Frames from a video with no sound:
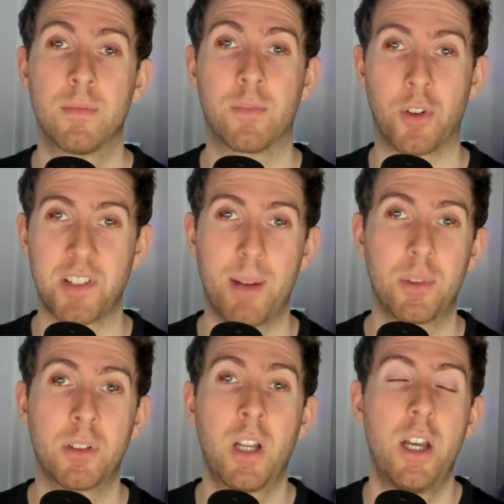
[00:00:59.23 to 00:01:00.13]
For
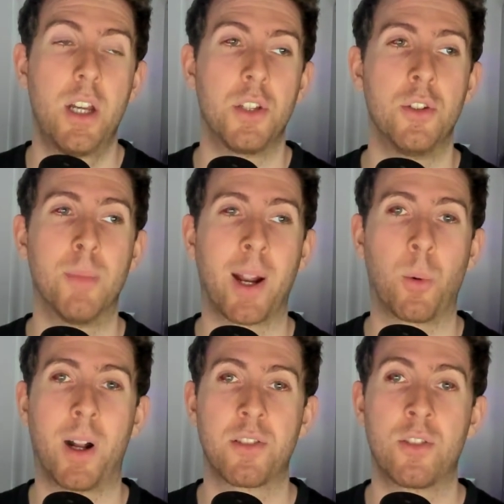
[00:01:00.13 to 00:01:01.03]
example, you might
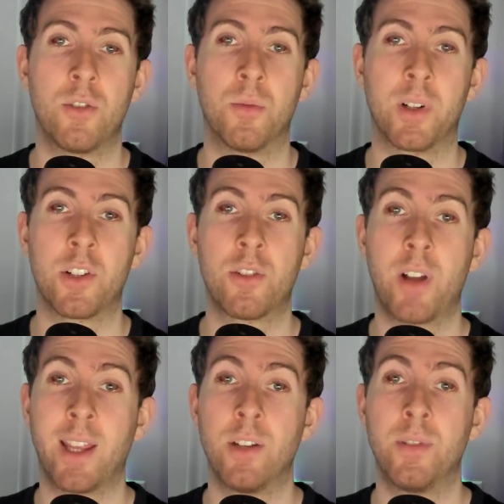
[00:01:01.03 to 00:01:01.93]
want to
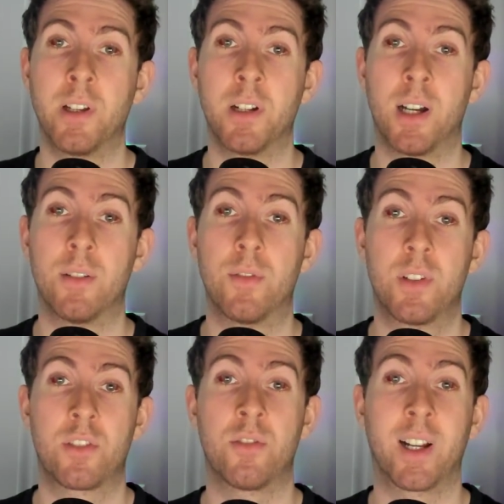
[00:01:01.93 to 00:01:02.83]
return a union of
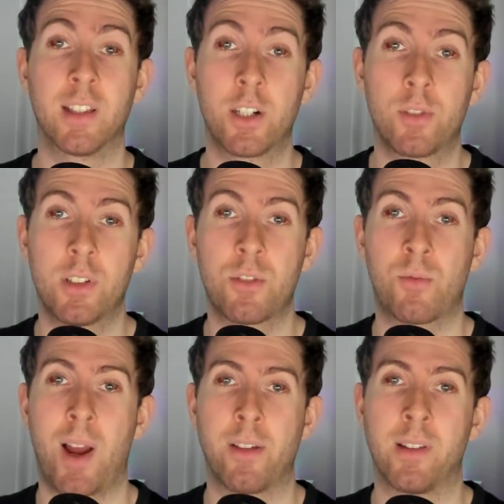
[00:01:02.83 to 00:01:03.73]
string
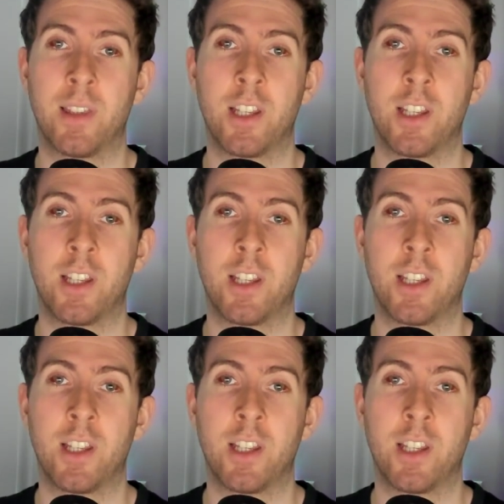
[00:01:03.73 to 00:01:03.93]
literals rather than